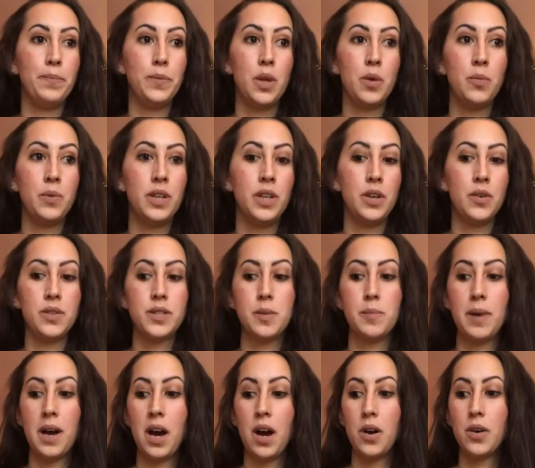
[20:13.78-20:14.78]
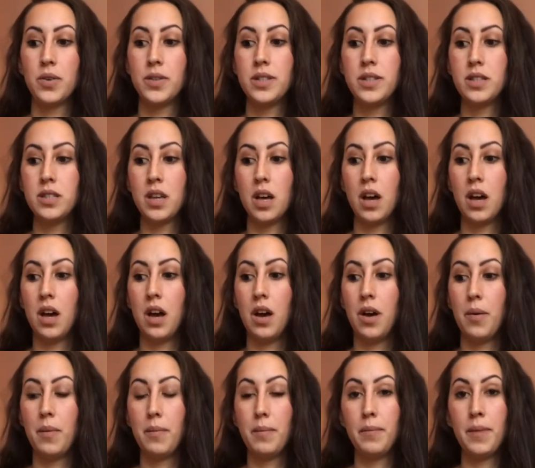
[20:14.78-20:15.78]
videos about
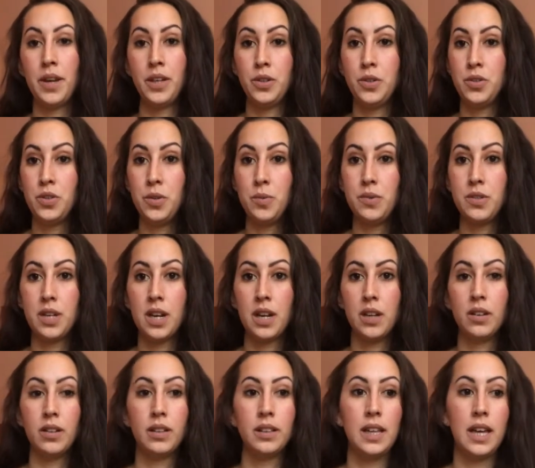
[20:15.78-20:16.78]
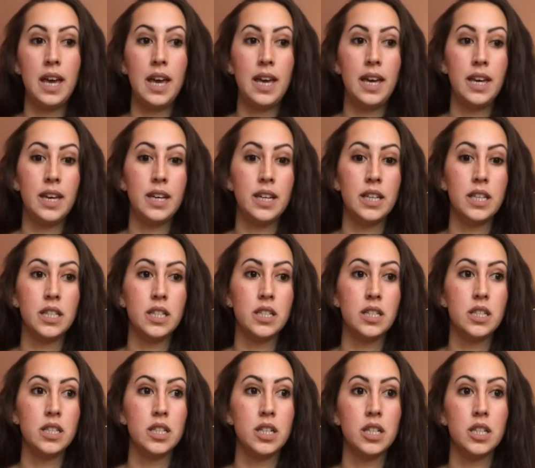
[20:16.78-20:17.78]
my YouTube channel,
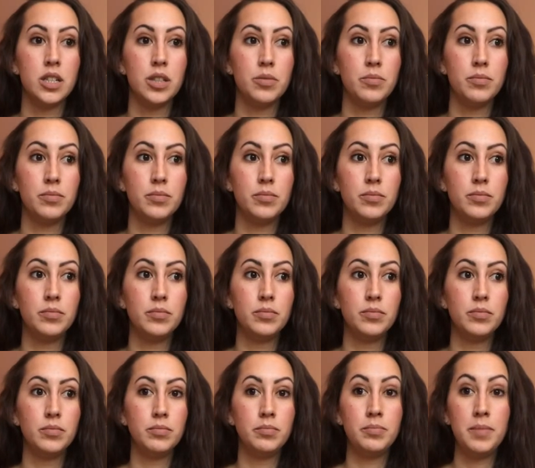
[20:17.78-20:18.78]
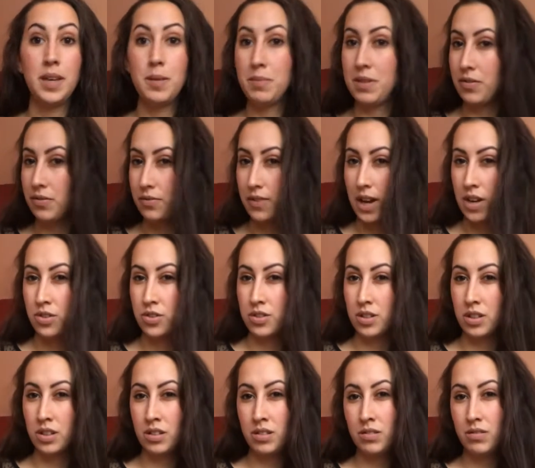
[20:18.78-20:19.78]
and maybe
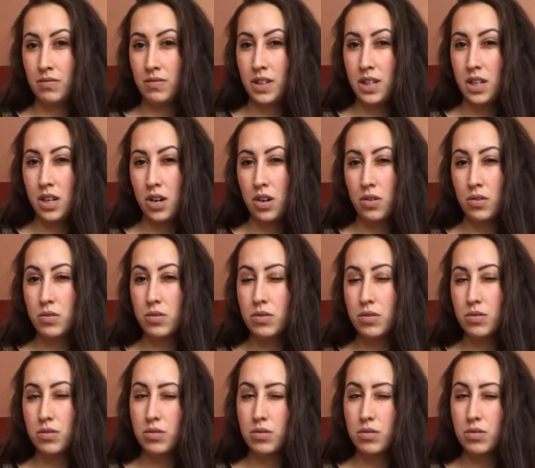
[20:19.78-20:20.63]
fashion videos.